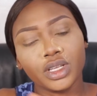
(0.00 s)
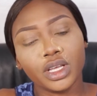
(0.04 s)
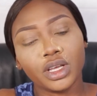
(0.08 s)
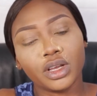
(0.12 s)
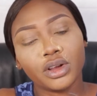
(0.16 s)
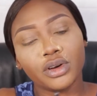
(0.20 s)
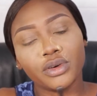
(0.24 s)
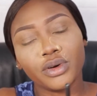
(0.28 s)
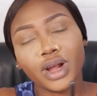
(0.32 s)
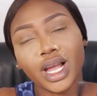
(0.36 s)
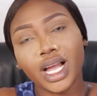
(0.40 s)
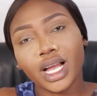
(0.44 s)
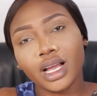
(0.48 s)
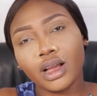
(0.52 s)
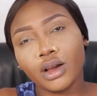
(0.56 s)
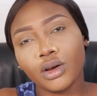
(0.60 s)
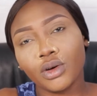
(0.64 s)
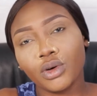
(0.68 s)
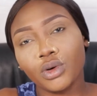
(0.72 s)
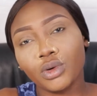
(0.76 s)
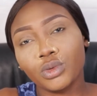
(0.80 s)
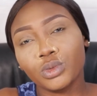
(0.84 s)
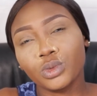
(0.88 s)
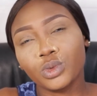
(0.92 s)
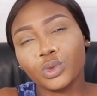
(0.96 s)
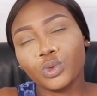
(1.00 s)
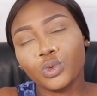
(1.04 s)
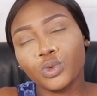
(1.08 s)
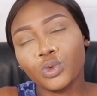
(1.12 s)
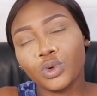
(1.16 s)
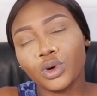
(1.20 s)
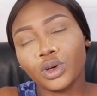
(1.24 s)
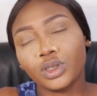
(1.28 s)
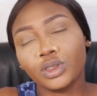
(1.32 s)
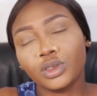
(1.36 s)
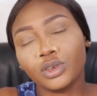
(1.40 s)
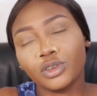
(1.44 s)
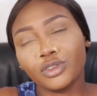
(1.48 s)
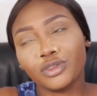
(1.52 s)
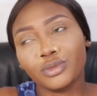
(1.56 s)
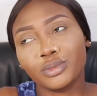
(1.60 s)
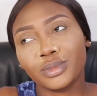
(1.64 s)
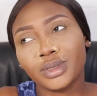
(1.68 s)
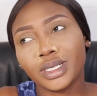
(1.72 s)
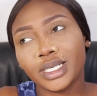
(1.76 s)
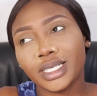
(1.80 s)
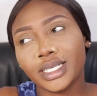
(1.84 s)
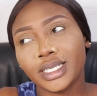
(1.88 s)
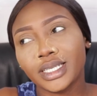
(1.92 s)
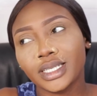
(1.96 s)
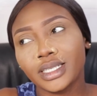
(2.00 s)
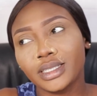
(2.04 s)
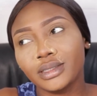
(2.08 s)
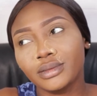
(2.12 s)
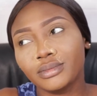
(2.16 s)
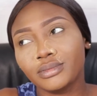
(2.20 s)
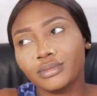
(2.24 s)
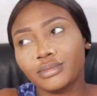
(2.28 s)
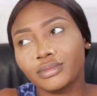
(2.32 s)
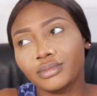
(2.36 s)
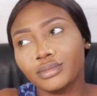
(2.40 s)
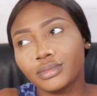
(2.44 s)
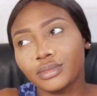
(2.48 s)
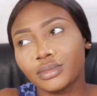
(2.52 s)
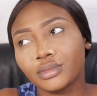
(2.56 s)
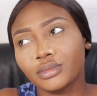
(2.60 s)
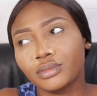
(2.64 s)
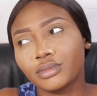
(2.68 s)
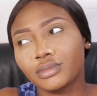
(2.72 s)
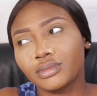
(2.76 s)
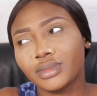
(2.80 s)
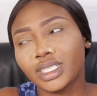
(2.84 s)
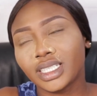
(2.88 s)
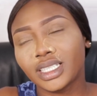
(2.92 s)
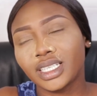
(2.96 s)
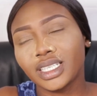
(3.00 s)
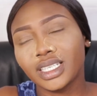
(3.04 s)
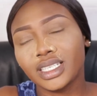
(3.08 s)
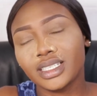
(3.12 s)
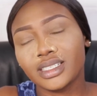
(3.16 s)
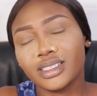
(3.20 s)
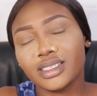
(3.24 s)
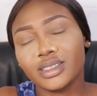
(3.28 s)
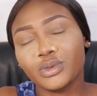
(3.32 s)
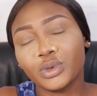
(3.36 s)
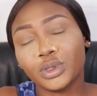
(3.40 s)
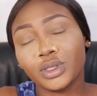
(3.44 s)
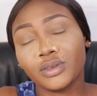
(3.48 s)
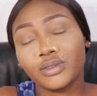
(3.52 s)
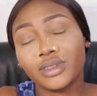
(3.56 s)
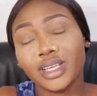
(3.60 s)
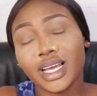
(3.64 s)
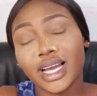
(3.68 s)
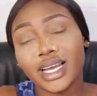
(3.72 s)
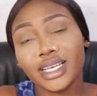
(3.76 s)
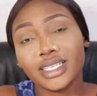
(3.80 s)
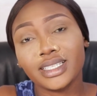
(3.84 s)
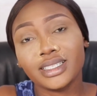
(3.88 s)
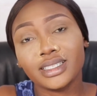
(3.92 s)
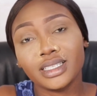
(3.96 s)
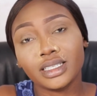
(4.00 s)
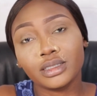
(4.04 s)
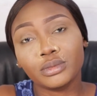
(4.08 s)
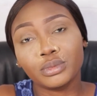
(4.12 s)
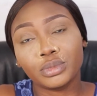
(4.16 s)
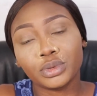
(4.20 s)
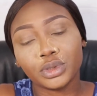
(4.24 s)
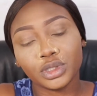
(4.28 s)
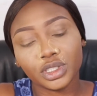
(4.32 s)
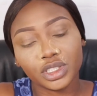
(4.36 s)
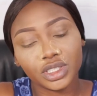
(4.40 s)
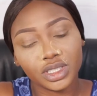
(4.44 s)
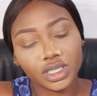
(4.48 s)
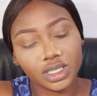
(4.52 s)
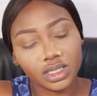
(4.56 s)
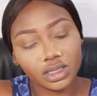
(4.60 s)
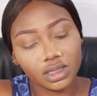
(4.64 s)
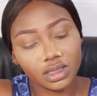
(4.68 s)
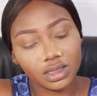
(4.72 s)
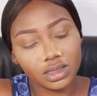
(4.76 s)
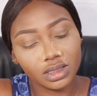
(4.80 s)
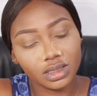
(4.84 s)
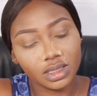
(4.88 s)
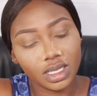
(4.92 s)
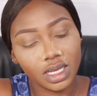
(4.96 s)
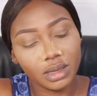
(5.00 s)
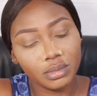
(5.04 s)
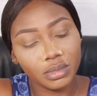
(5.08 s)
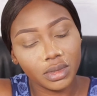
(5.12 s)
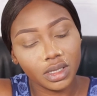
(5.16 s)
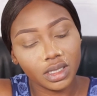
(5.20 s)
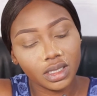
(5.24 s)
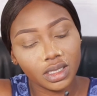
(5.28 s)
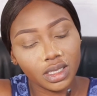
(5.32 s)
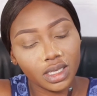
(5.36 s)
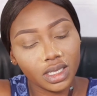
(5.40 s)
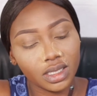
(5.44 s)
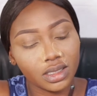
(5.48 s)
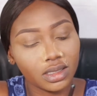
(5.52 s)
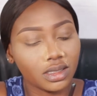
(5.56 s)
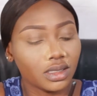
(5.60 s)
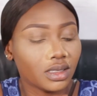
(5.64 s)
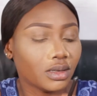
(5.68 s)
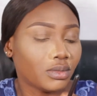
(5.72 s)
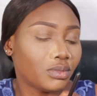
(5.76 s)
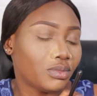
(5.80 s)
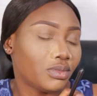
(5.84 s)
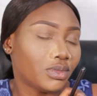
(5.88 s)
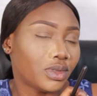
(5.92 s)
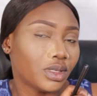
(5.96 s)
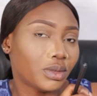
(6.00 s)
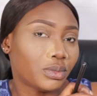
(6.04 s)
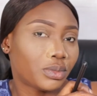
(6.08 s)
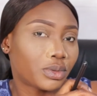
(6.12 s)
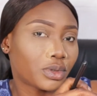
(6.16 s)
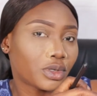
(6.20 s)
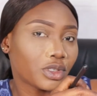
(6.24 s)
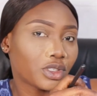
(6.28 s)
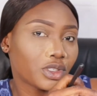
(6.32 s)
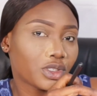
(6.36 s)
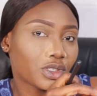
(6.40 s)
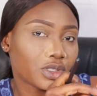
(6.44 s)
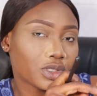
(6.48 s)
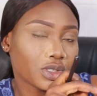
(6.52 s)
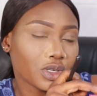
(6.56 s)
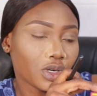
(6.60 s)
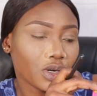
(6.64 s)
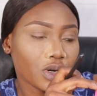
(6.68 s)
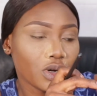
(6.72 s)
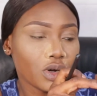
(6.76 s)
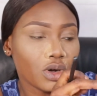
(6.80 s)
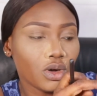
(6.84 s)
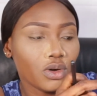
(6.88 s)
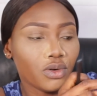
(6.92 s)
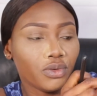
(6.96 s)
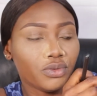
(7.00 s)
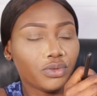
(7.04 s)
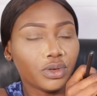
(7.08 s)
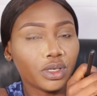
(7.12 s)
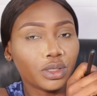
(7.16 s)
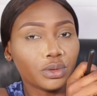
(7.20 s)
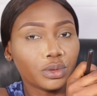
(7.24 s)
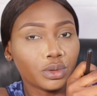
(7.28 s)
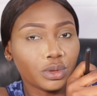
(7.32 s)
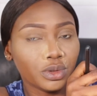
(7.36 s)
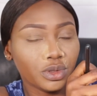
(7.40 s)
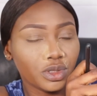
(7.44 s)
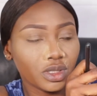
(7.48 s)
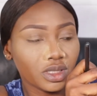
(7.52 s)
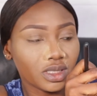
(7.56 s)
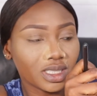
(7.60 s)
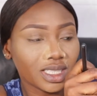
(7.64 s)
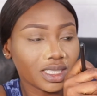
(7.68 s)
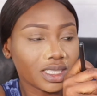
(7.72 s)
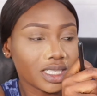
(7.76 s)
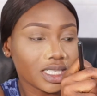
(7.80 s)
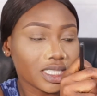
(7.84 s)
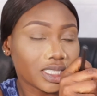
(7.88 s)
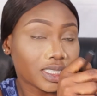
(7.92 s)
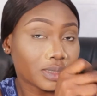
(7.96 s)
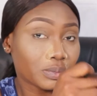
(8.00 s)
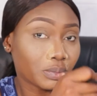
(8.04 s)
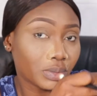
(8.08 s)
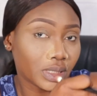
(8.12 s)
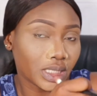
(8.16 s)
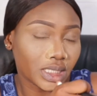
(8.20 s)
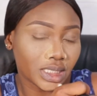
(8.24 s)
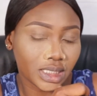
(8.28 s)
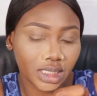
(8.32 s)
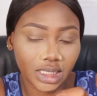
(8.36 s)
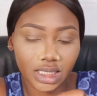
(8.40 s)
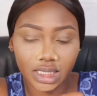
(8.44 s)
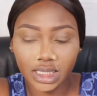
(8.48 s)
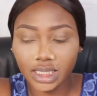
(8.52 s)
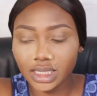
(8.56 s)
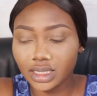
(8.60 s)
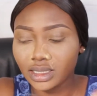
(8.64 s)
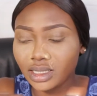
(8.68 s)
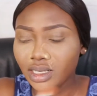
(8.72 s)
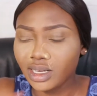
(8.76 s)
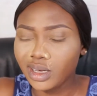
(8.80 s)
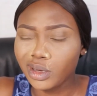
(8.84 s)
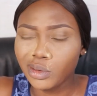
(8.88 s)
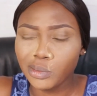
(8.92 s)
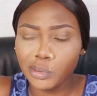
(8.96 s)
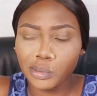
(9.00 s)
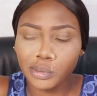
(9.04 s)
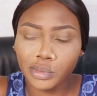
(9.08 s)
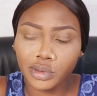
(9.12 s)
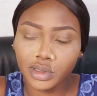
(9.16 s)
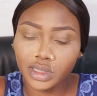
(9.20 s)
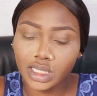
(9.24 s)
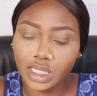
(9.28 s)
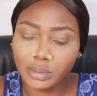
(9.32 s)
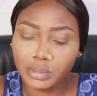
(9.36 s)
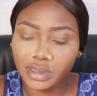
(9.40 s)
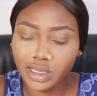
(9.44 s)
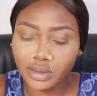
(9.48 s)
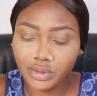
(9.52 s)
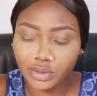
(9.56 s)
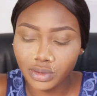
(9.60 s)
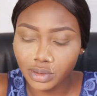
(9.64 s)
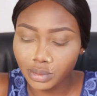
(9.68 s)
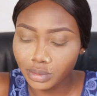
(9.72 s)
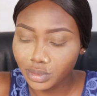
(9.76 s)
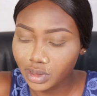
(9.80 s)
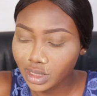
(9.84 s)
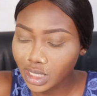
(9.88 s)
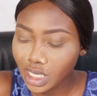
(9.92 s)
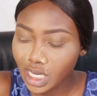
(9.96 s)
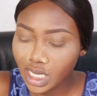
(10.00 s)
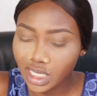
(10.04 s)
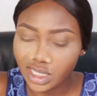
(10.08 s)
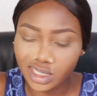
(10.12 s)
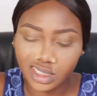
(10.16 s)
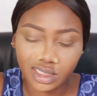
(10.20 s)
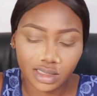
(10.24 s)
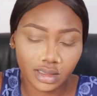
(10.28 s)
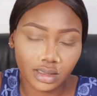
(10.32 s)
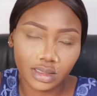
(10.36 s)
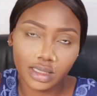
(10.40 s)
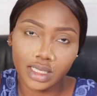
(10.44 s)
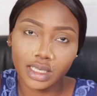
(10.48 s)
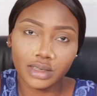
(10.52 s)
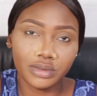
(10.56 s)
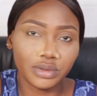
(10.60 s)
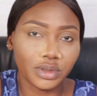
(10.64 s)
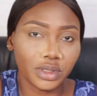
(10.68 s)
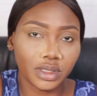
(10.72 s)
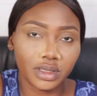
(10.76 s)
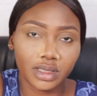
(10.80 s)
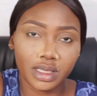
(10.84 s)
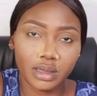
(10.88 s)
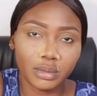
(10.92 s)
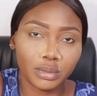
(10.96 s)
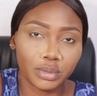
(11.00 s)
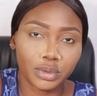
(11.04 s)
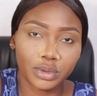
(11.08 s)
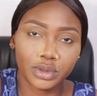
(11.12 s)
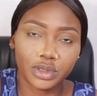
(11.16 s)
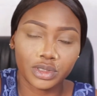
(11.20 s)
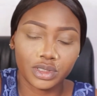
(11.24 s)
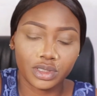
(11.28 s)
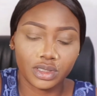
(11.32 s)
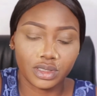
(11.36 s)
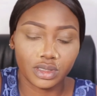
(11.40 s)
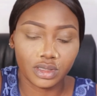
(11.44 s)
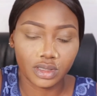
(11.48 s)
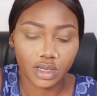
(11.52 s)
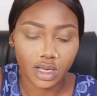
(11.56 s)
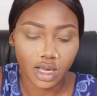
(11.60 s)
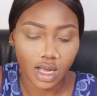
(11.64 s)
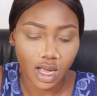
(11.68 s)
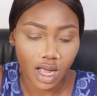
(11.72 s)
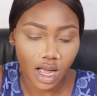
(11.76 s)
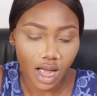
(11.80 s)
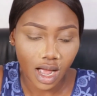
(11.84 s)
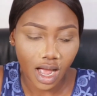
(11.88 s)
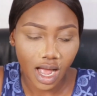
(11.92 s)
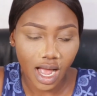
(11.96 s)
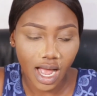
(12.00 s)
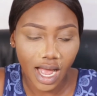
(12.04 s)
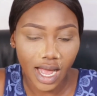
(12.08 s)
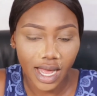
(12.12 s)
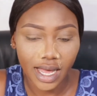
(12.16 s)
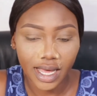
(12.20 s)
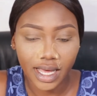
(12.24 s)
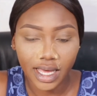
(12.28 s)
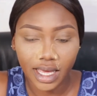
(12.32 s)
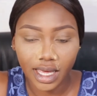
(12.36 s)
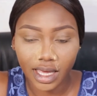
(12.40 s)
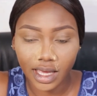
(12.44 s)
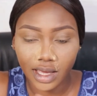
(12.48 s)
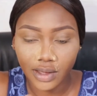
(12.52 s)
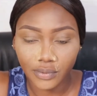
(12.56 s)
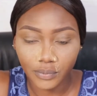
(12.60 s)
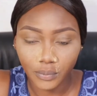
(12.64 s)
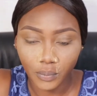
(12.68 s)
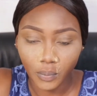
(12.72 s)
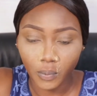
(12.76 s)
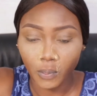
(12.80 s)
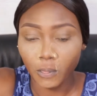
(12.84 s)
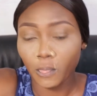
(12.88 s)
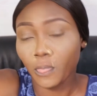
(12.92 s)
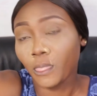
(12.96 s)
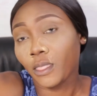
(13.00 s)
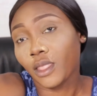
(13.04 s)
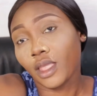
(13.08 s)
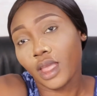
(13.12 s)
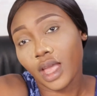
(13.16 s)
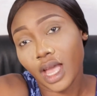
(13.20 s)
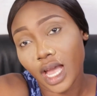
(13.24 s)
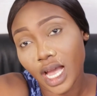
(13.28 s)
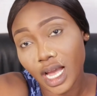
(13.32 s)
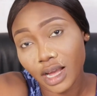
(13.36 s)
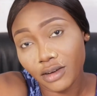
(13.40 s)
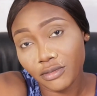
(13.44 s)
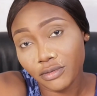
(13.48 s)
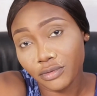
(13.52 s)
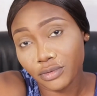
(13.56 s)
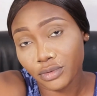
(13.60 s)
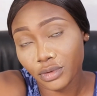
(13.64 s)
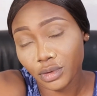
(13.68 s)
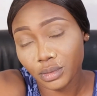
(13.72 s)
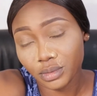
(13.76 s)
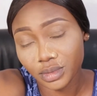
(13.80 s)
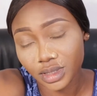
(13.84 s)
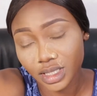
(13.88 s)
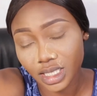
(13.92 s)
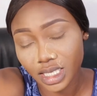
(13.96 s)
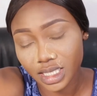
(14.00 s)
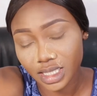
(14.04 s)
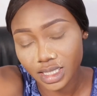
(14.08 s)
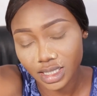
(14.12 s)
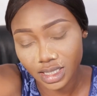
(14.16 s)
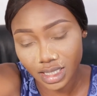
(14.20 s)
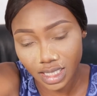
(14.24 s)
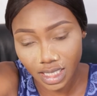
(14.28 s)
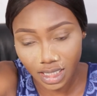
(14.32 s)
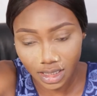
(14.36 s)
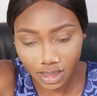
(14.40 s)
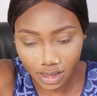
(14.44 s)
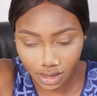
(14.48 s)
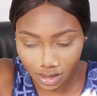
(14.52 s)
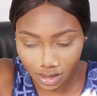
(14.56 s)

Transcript: crack on one of my, I think it's one of the eye set brushes. I mean, the brush ferrule just started splitting, but apart from that, every other brush I have from their set